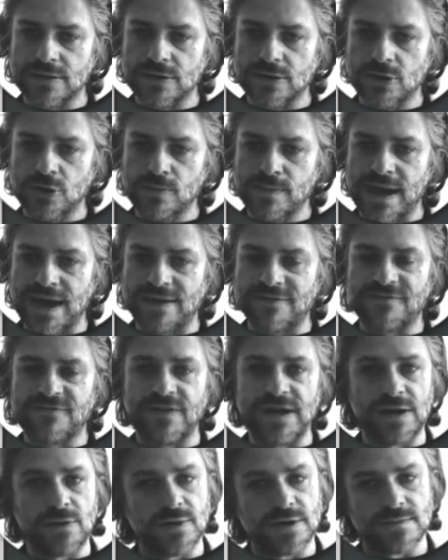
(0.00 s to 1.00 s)
you make
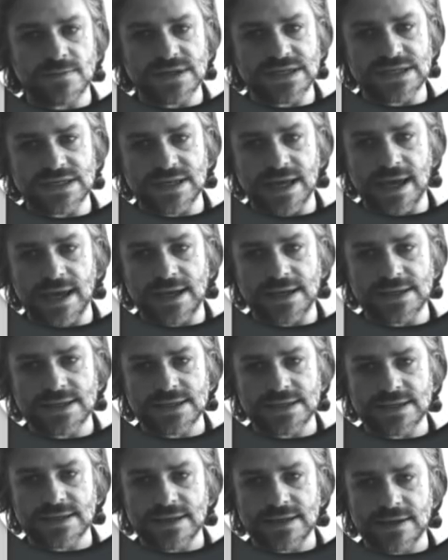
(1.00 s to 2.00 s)
frequent
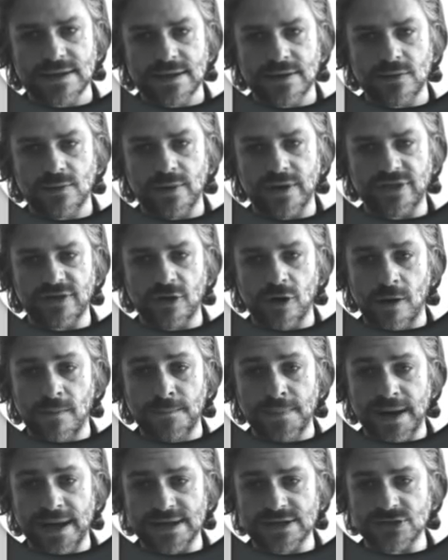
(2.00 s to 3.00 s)
mistakes with
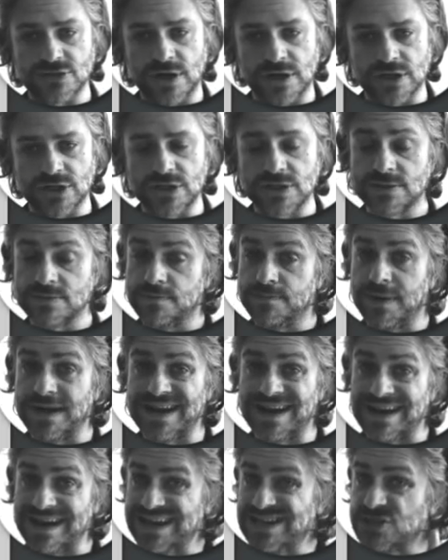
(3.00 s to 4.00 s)
complex structures, but
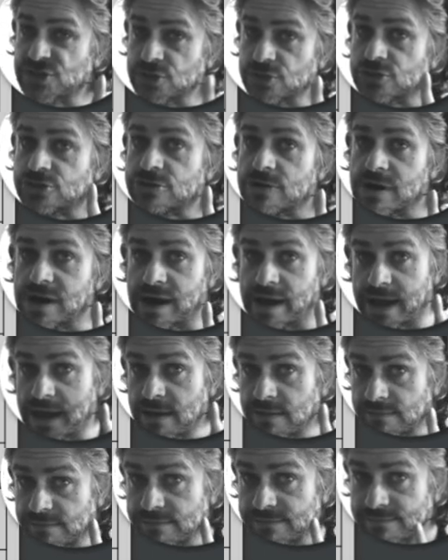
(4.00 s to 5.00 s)
at least you
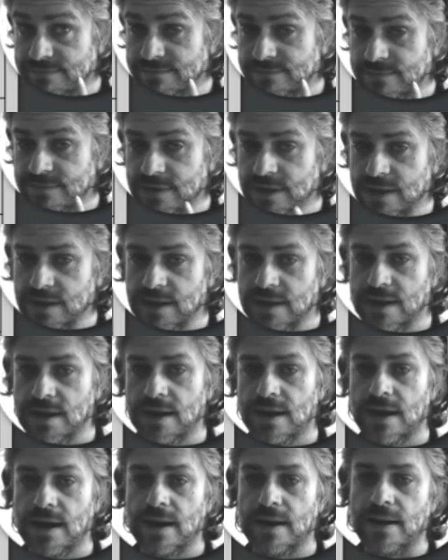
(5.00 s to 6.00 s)
try.
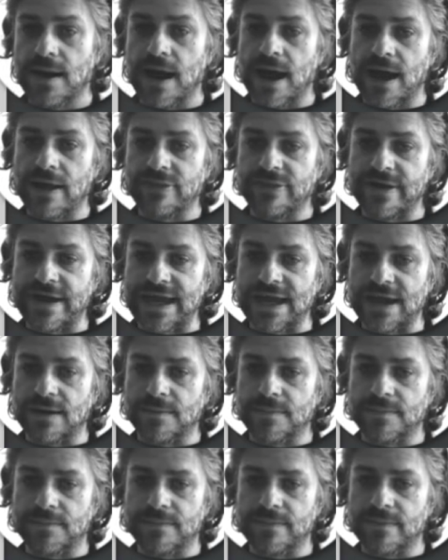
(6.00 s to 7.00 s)
And
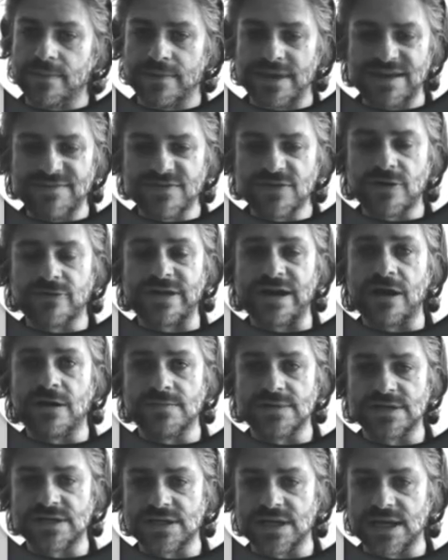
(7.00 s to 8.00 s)
even though they are
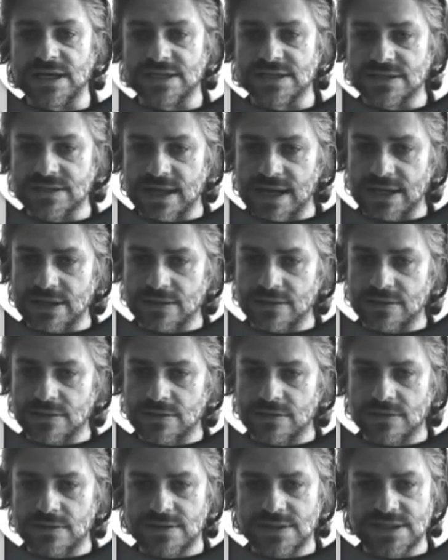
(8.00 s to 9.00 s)
mistakes, they
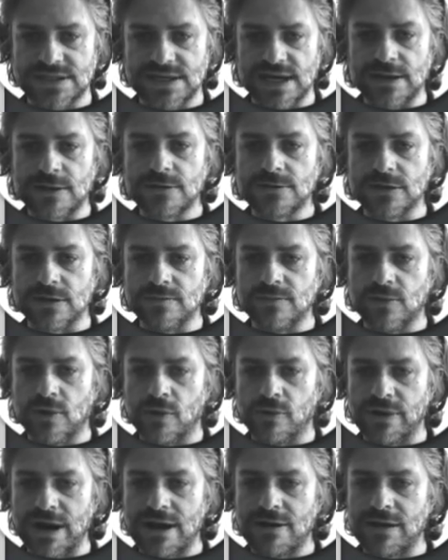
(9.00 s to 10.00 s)
seldom
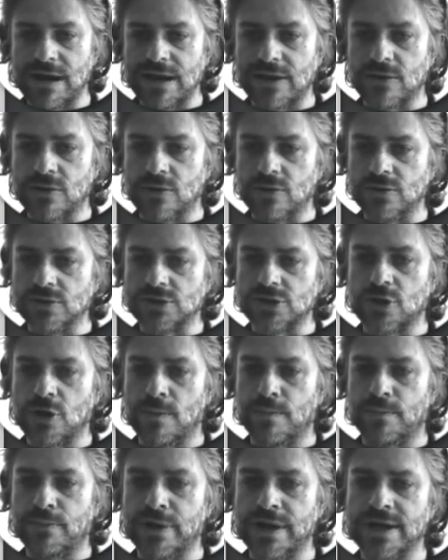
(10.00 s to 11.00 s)
or rarely cause
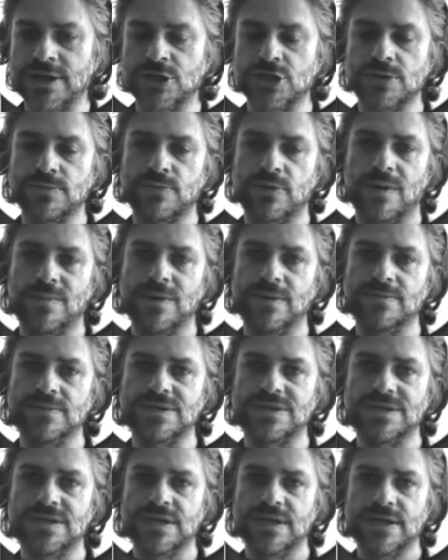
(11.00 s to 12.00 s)
comprehension
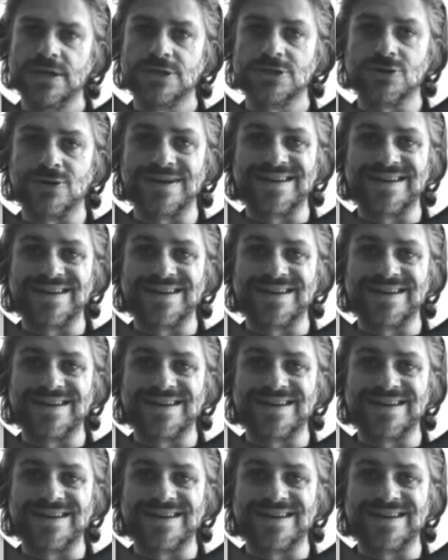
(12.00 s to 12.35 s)
problems. So